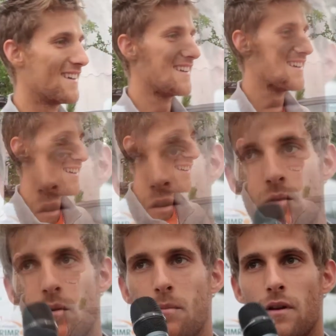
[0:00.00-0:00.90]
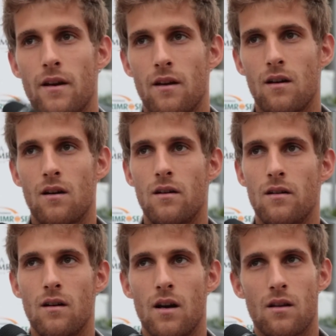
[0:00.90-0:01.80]
No, no, we play. Uh,
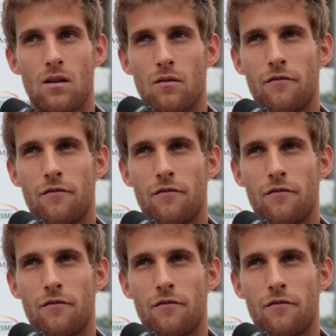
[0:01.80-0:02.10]
I don't know,